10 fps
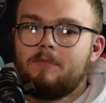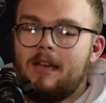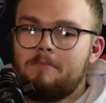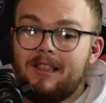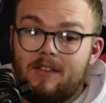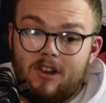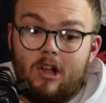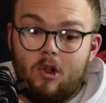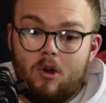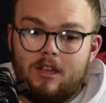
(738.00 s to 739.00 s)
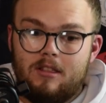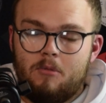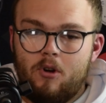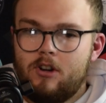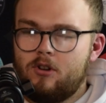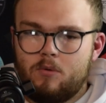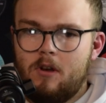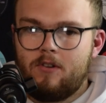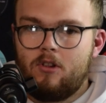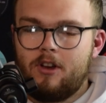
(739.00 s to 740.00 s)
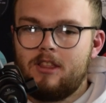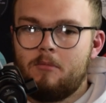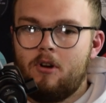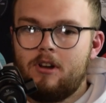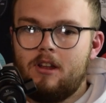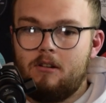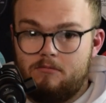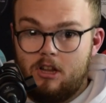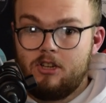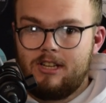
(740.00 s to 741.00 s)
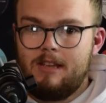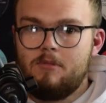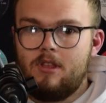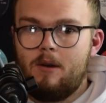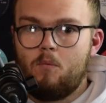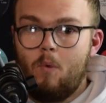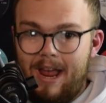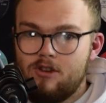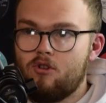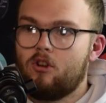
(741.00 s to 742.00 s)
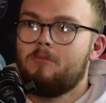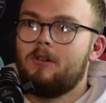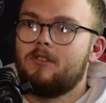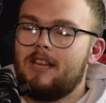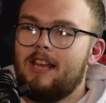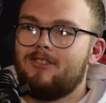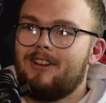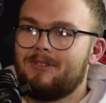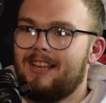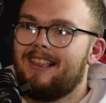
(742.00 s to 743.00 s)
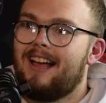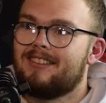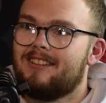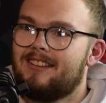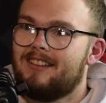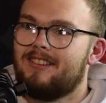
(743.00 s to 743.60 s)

um, eleven o'clock in the morning or twelve o'clock in the morning or lunchtime that when you're going to be on stage. And I was like last.